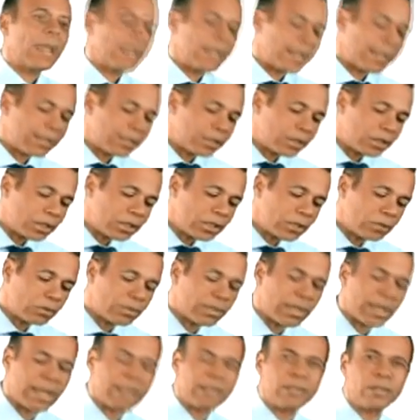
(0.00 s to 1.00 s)
And additionally
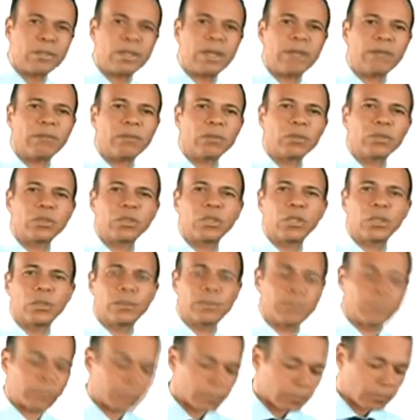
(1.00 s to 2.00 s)
to that, you have
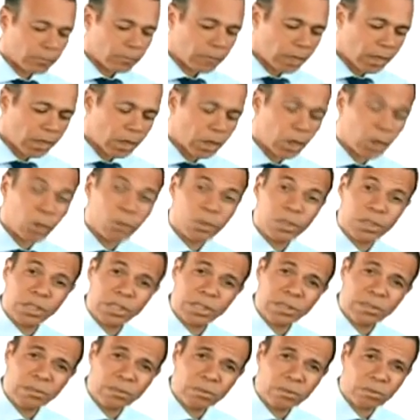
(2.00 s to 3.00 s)
also
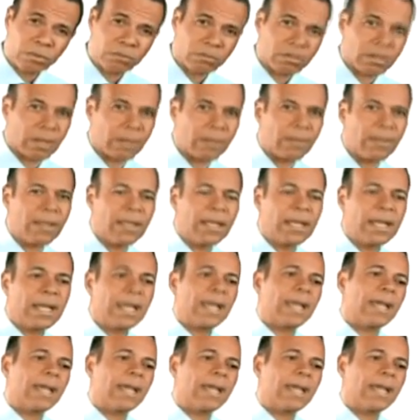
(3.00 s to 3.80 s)
coaching program